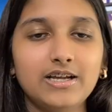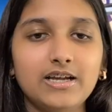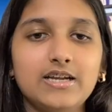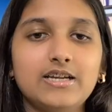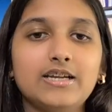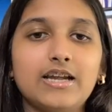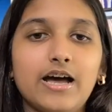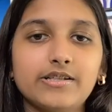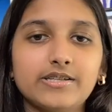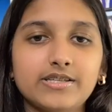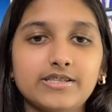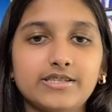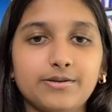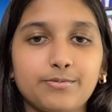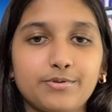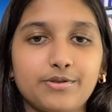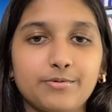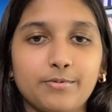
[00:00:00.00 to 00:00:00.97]
Now let's see
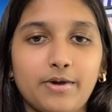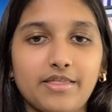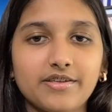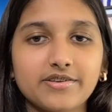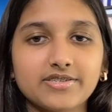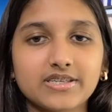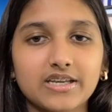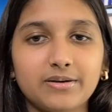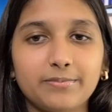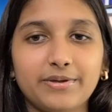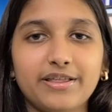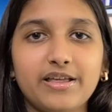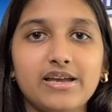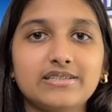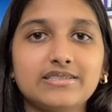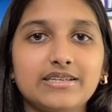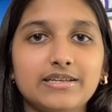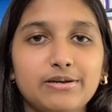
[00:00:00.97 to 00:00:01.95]
what the weather's going to be
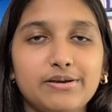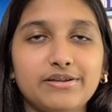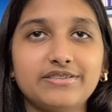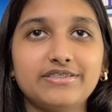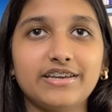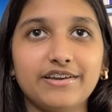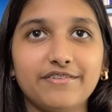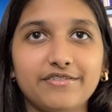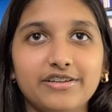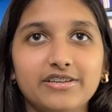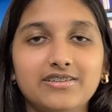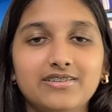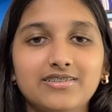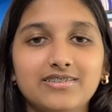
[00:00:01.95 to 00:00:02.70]
like today David.